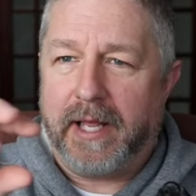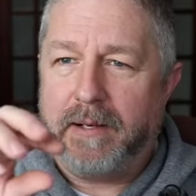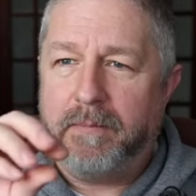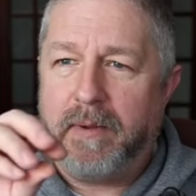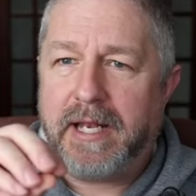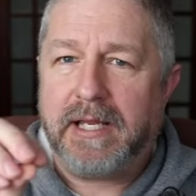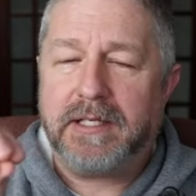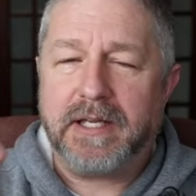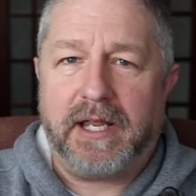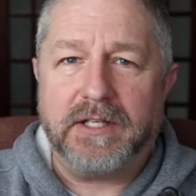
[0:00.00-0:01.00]
And many
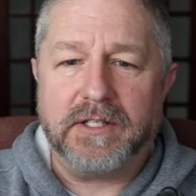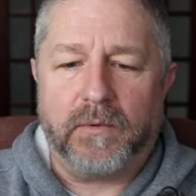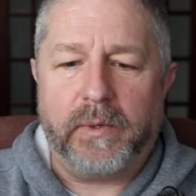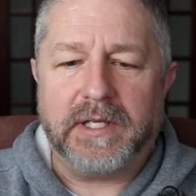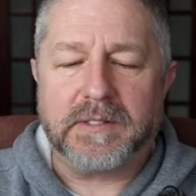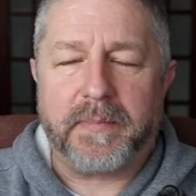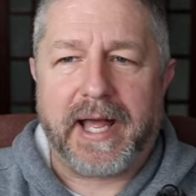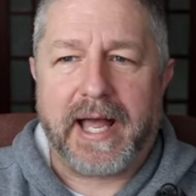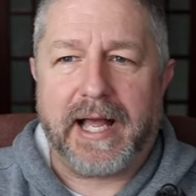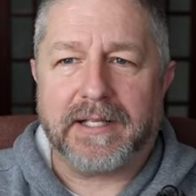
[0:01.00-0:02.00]
days and weeks
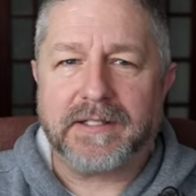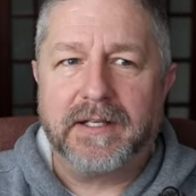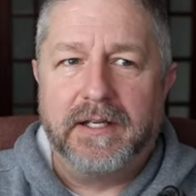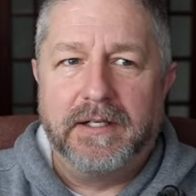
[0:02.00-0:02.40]
pass,